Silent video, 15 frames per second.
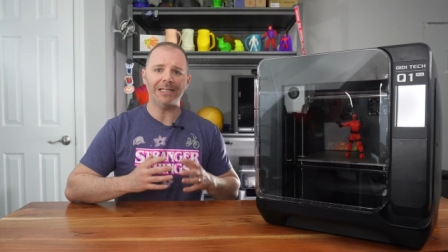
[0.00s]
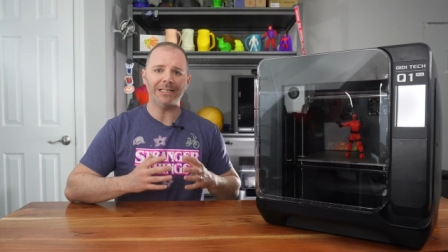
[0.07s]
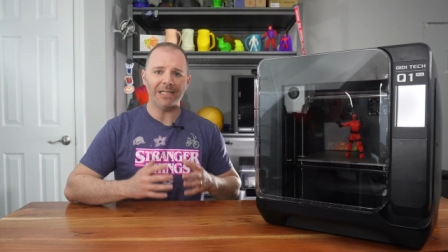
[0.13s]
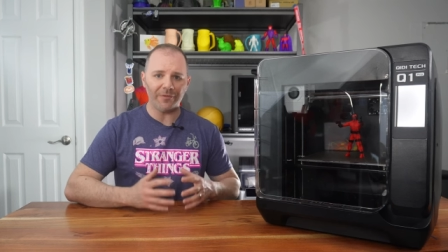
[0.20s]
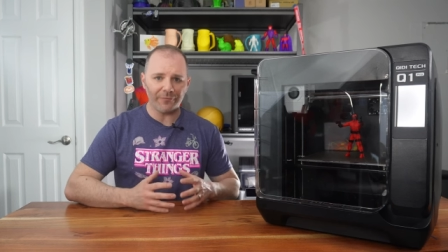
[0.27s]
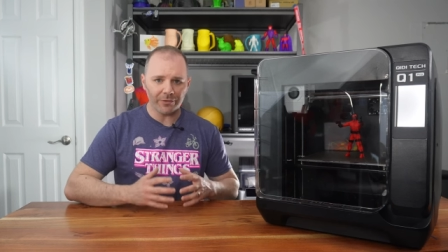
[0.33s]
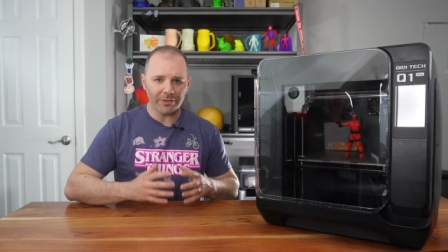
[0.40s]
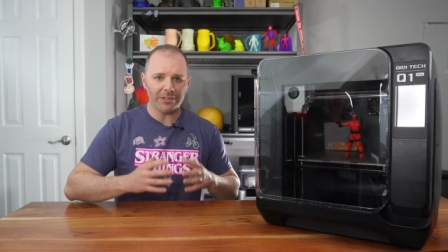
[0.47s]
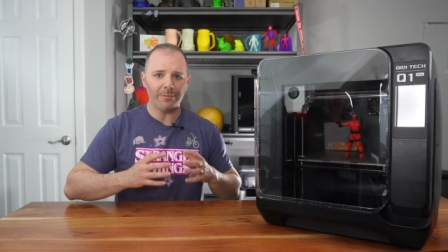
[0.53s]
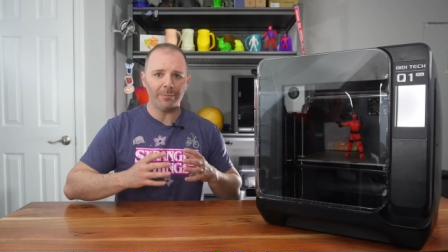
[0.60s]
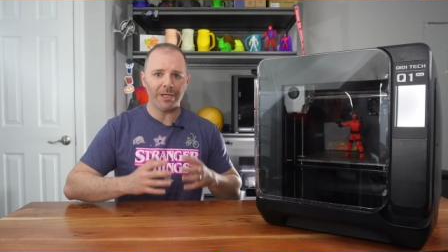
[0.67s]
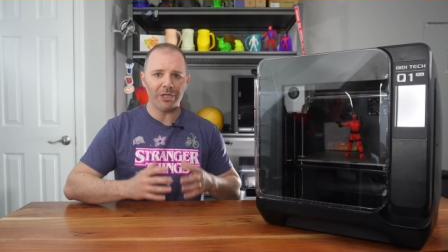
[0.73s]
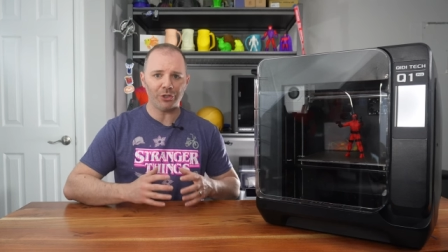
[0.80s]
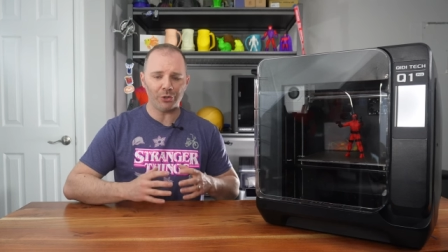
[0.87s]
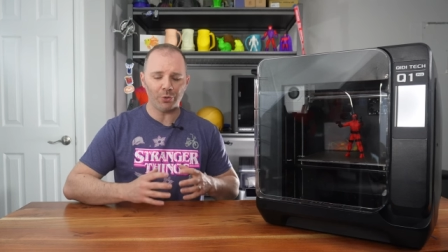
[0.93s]
definitely
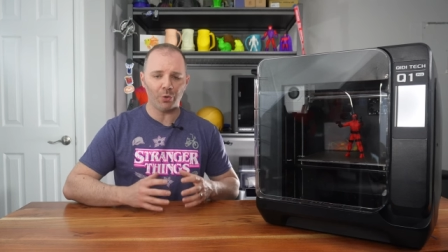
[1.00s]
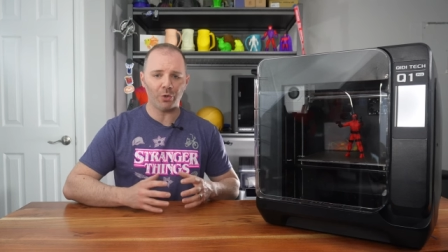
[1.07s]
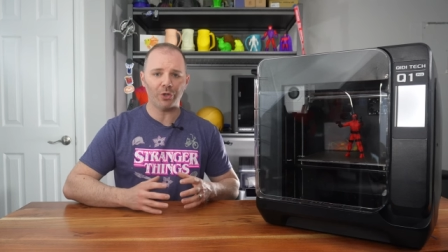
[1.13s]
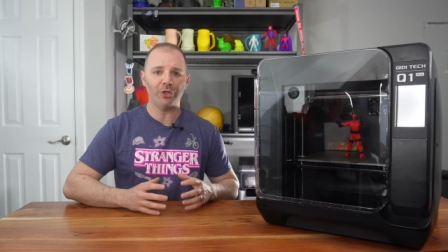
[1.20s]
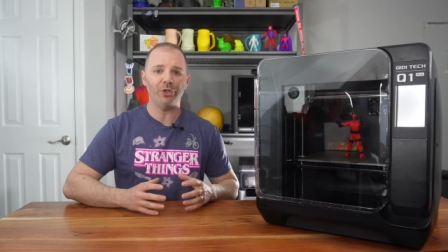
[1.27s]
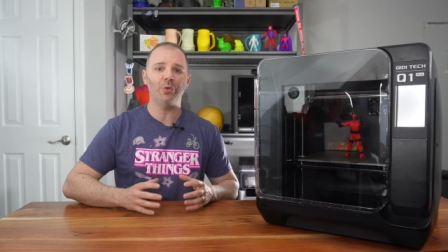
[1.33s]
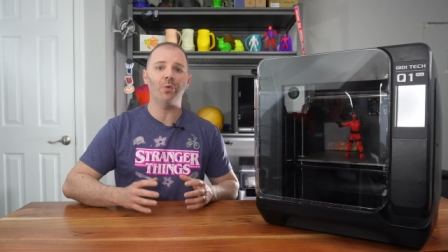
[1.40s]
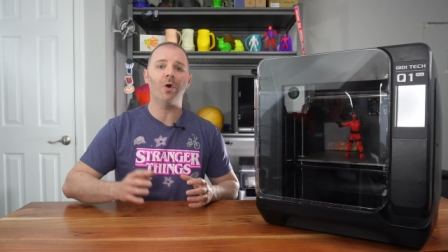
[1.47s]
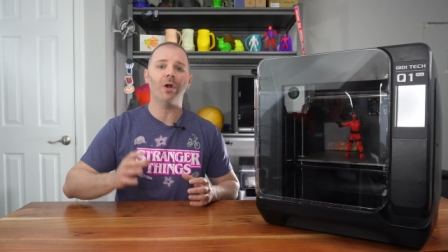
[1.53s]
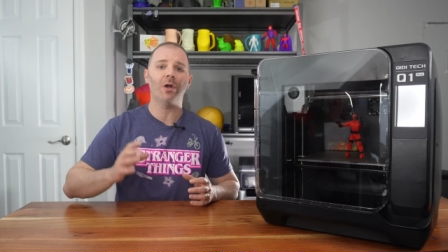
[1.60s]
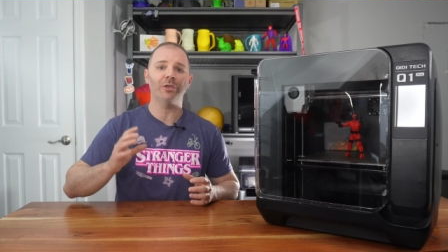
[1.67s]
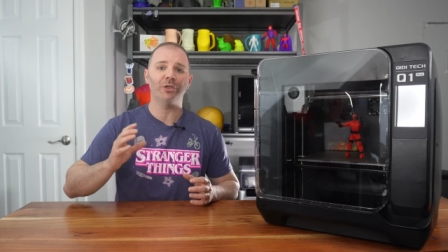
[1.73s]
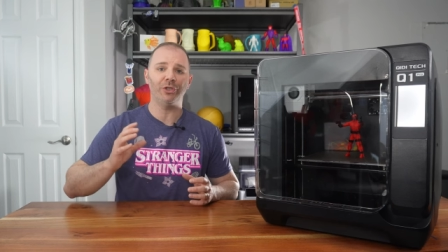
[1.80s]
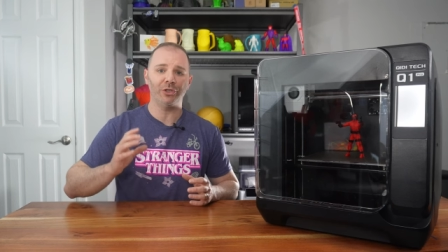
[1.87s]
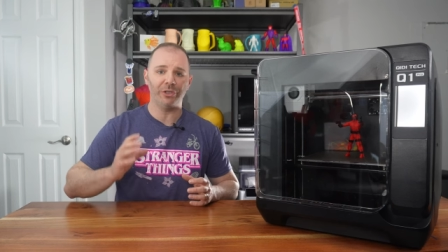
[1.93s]
make sure you
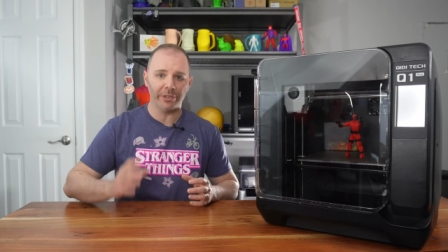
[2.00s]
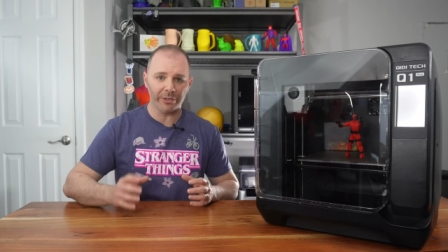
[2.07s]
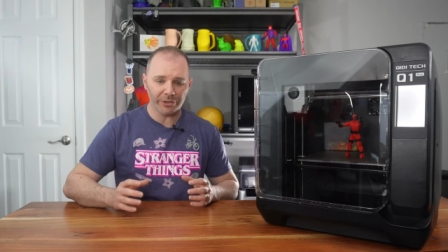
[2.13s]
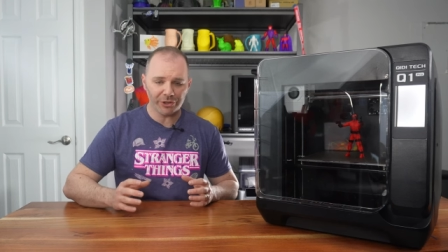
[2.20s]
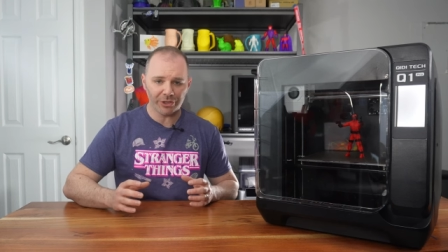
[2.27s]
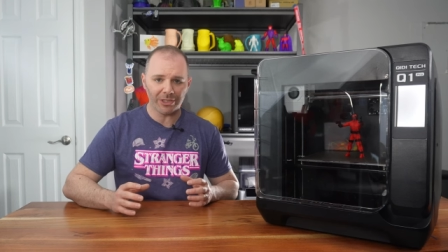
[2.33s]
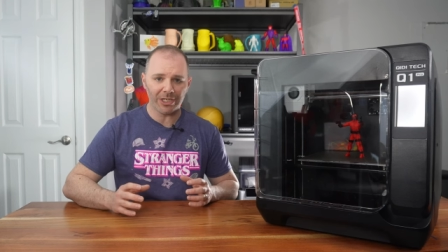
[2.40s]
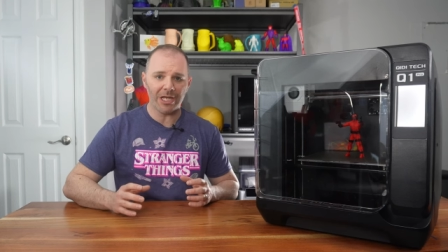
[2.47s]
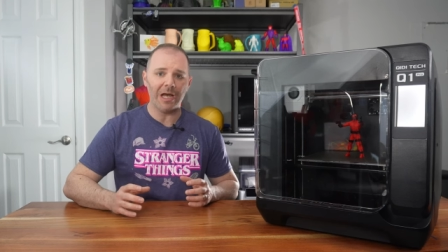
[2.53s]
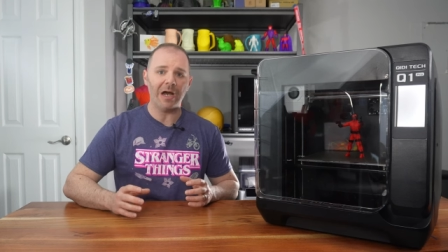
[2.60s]
are diligent